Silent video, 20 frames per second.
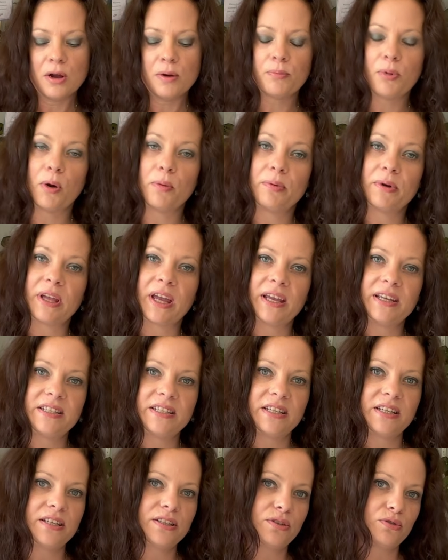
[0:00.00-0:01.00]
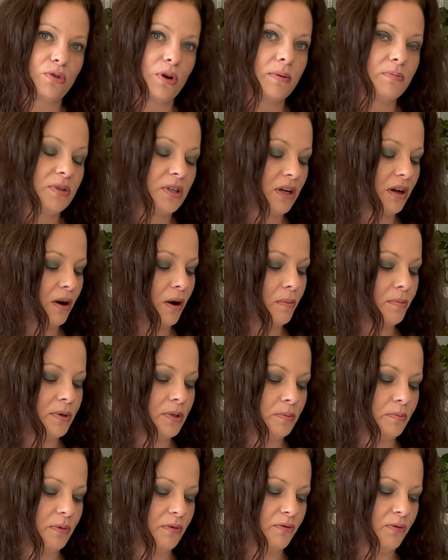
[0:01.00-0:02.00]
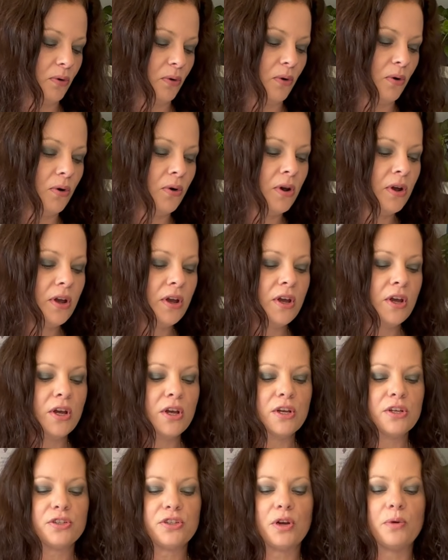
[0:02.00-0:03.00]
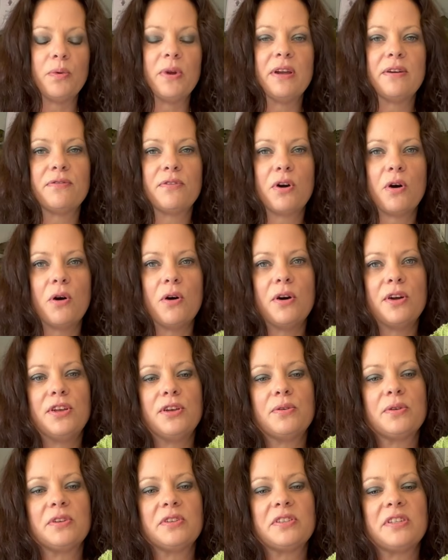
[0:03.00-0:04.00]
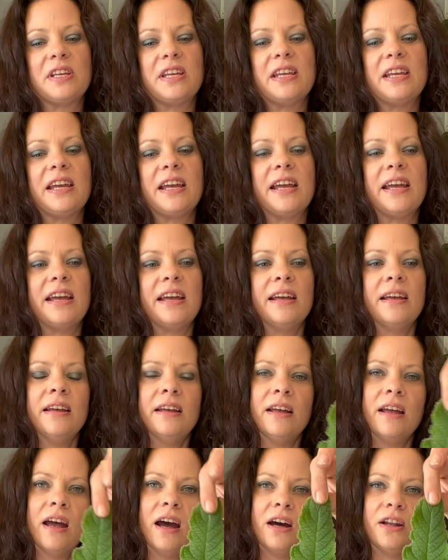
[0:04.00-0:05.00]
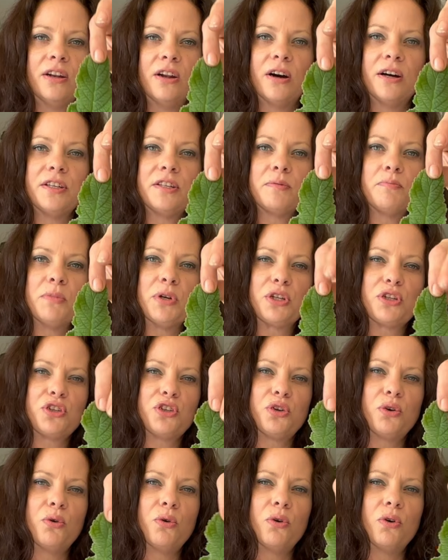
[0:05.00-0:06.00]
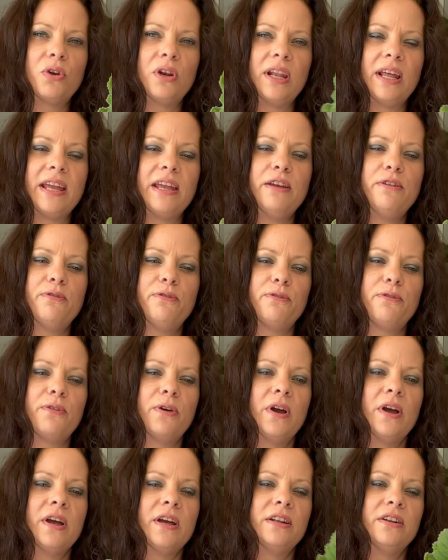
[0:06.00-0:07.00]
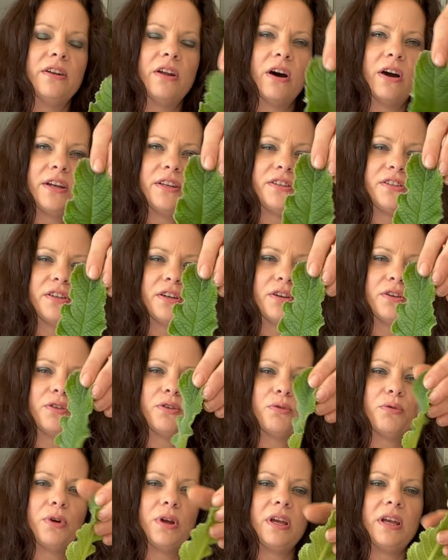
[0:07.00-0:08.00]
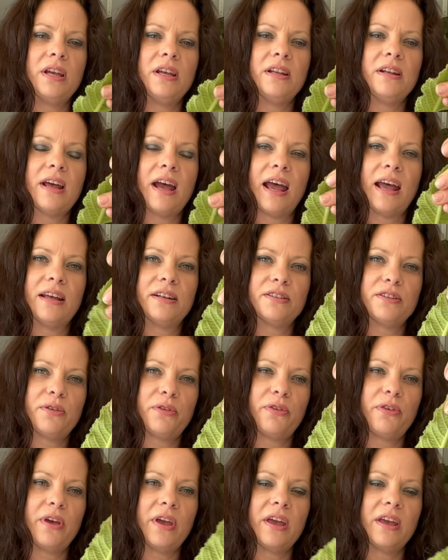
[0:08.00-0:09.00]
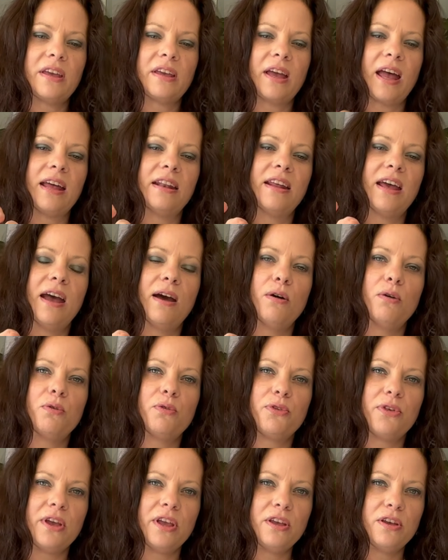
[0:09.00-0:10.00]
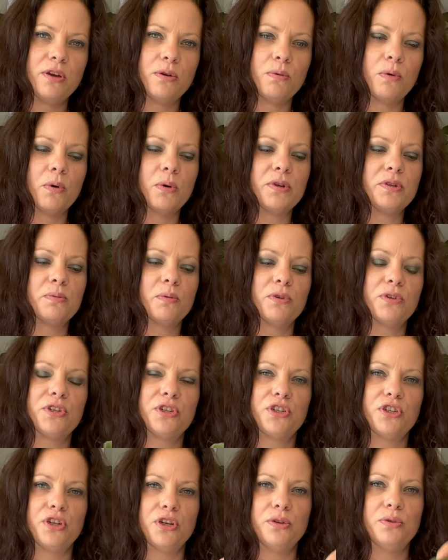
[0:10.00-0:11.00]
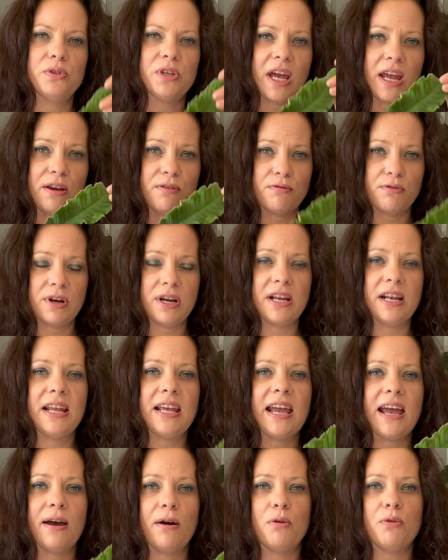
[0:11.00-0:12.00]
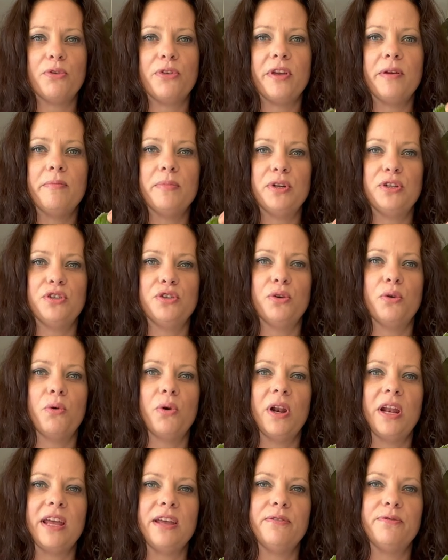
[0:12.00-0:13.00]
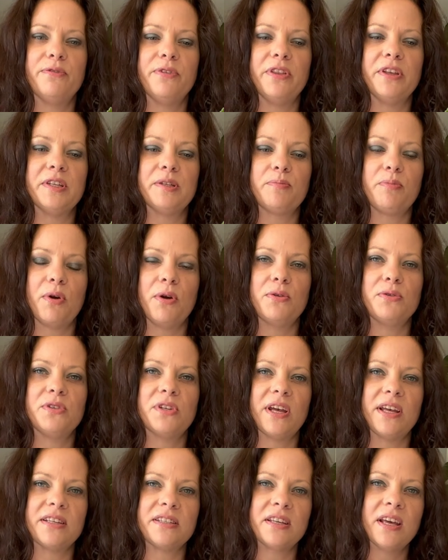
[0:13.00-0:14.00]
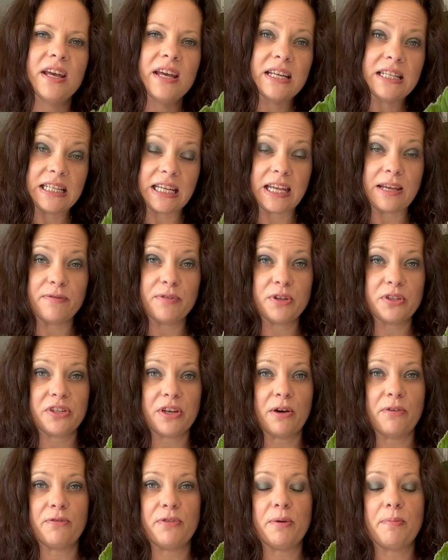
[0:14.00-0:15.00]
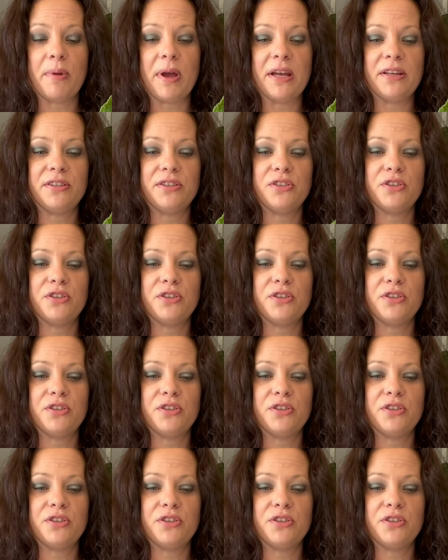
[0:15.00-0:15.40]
propagated a Streptocarpus before. So we have got, you can see here, a nice mature leaf. Nice and green and thick and healthy. You always want to choose a really healthy mature leaf for this process to give yourself the best